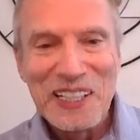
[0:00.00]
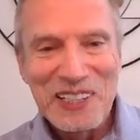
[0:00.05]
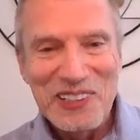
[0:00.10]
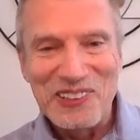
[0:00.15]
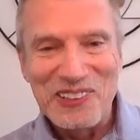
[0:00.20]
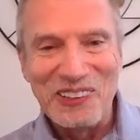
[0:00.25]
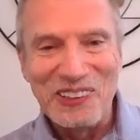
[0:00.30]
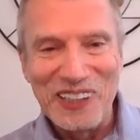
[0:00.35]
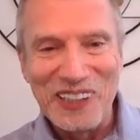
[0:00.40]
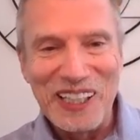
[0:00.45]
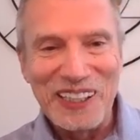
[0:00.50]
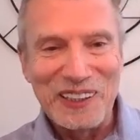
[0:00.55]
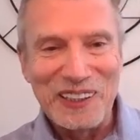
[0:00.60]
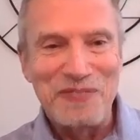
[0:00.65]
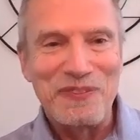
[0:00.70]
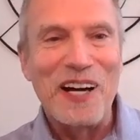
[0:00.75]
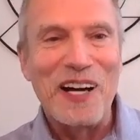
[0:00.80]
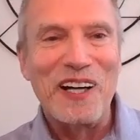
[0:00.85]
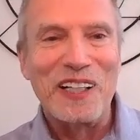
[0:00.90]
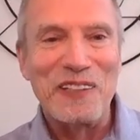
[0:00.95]
So like the
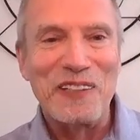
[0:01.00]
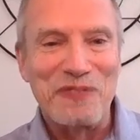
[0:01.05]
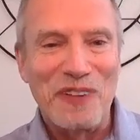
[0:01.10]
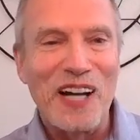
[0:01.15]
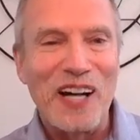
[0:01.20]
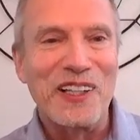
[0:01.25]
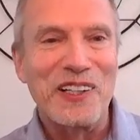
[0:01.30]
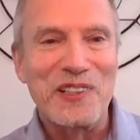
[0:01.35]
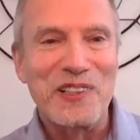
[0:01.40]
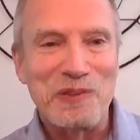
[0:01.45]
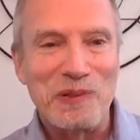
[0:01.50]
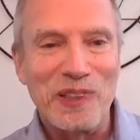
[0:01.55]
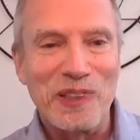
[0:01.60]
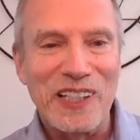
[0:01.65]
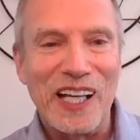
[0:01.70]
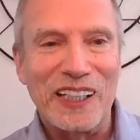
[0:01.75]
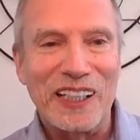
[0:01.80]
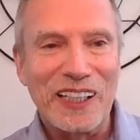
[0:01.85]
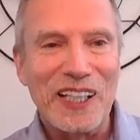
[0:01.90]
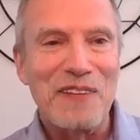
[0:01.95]
founding fathers were
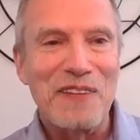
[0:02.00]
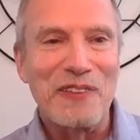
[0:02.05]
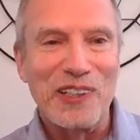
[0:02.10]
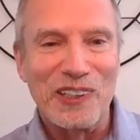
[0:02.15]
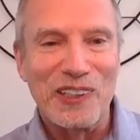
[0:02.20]
not love